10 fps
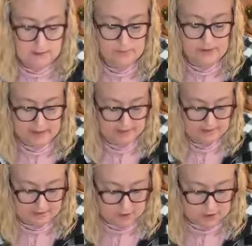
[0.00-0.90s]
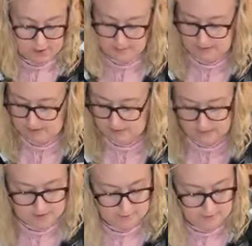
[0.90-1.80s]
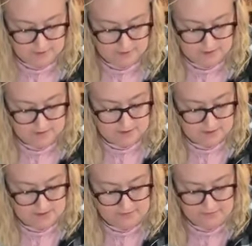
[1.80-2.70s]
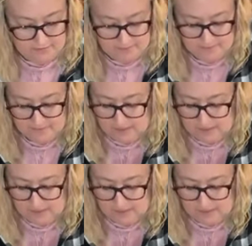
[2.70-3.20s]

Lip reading: And we're going to get this dry, but let's go ahead and peel these off.